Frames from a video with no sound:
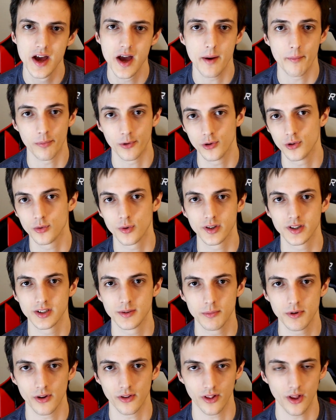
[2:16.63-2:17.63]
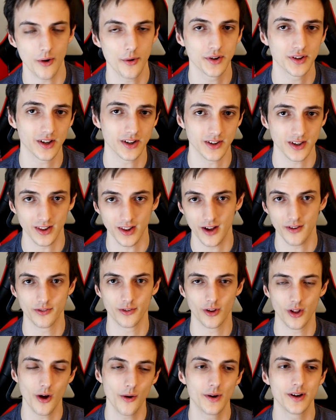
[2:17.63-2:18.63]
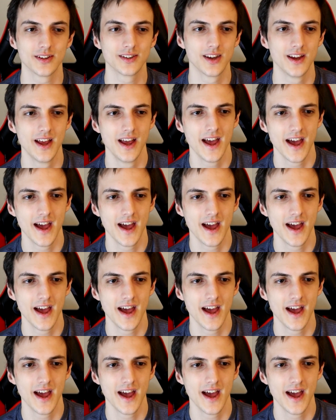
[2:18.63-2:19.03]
and Bruce wants to be with Lois because he loves Lois.